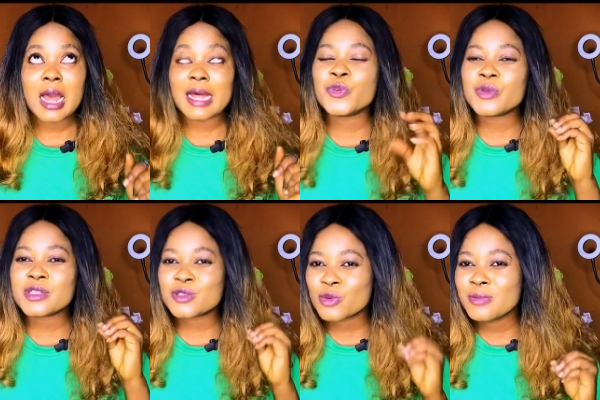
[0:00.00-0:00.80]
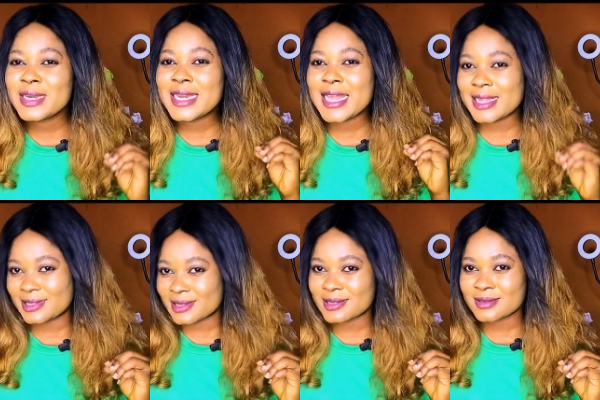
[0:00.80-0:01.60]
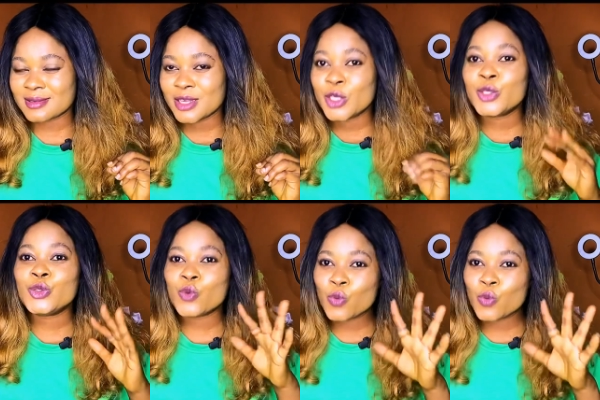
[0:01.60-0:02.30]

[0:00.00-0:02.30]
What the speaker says: If you resume late, you